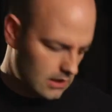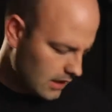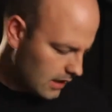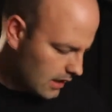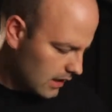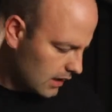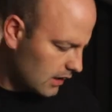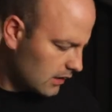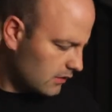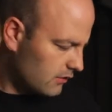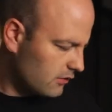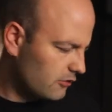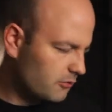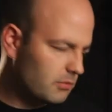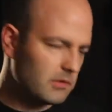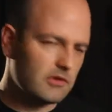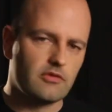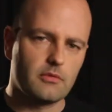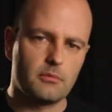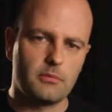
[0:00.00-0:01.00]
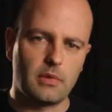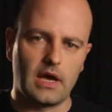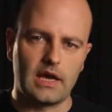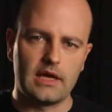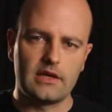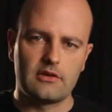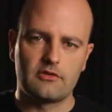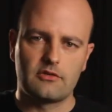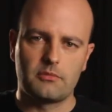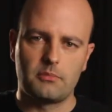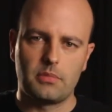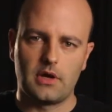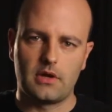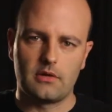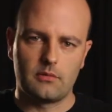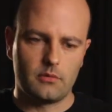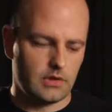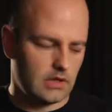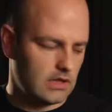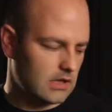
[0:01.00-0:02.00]
And there's been some bites,
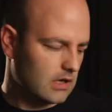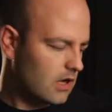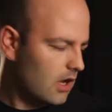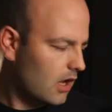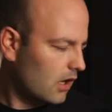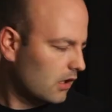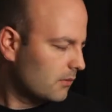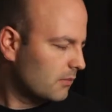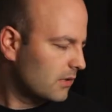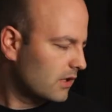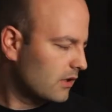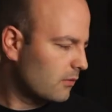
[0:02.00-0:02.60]
but with the economy